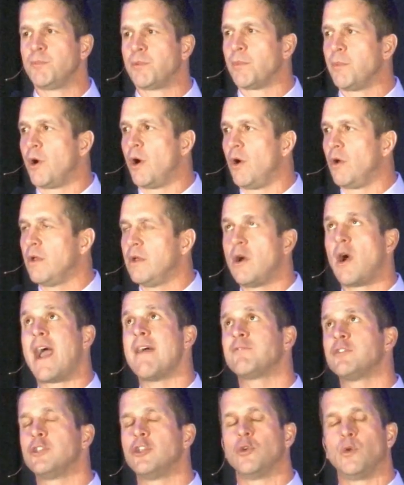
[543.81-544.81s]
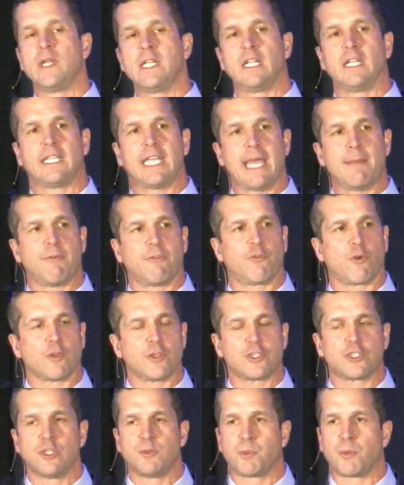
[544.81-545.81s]
Bowl, or after the New England game, before the
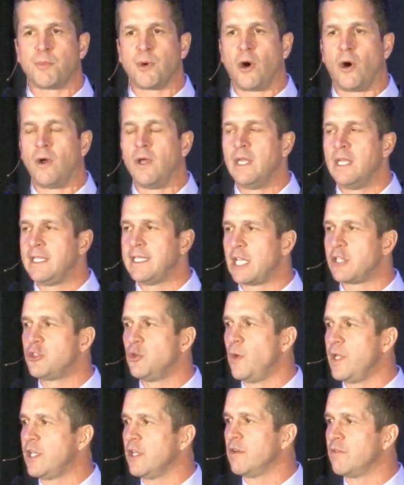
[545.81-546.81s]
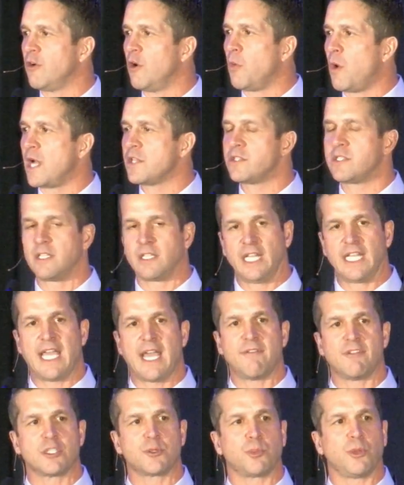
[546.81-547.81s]
Super Bowl, in that 2-week interval, and watched the Lee
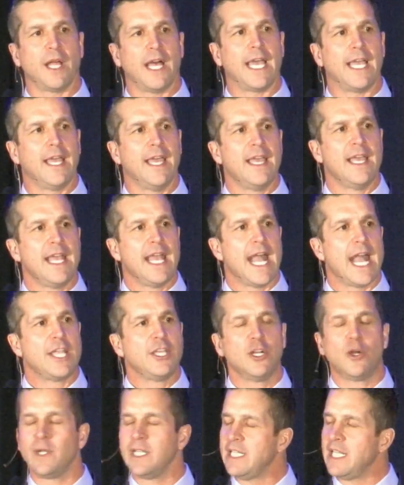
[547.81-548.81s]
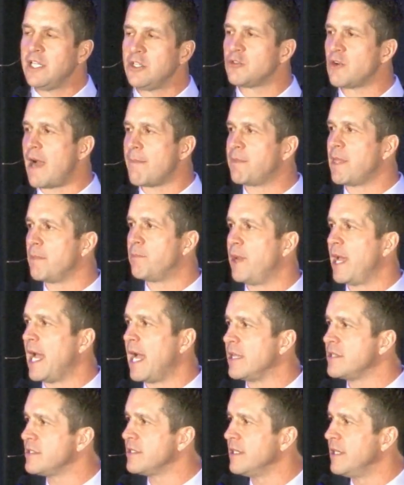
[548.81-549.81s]
Evans play. And you know what? He didn't drop that
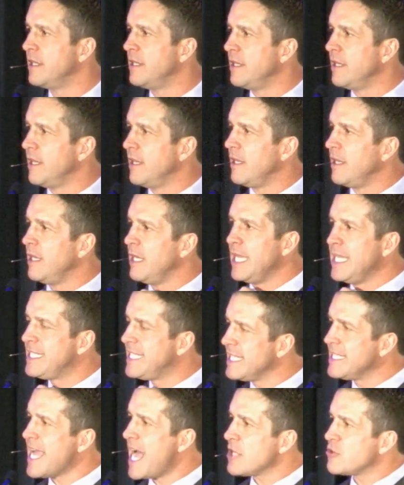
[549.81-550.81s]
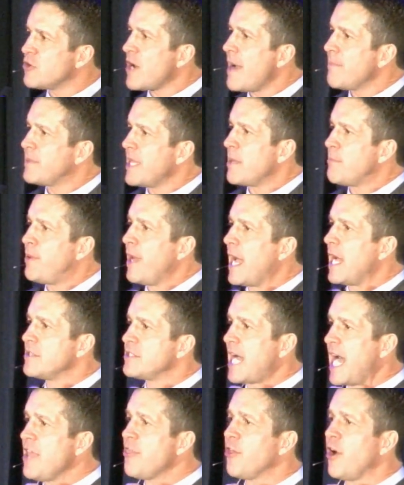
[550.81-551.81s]
pass. He did not drop that pass.
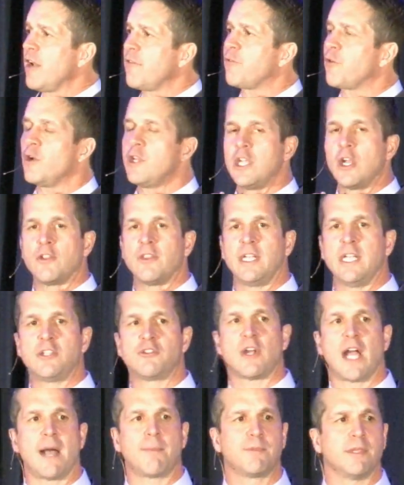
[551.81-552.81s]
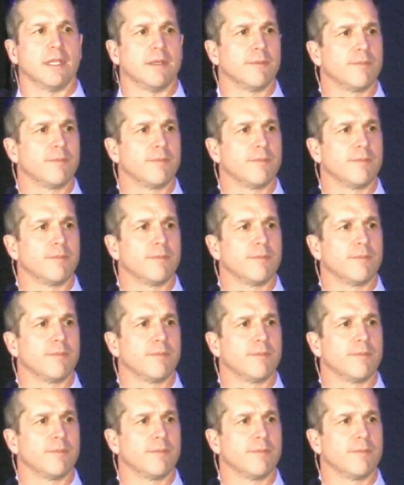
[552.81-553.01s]
I thought for a year that he dropped it.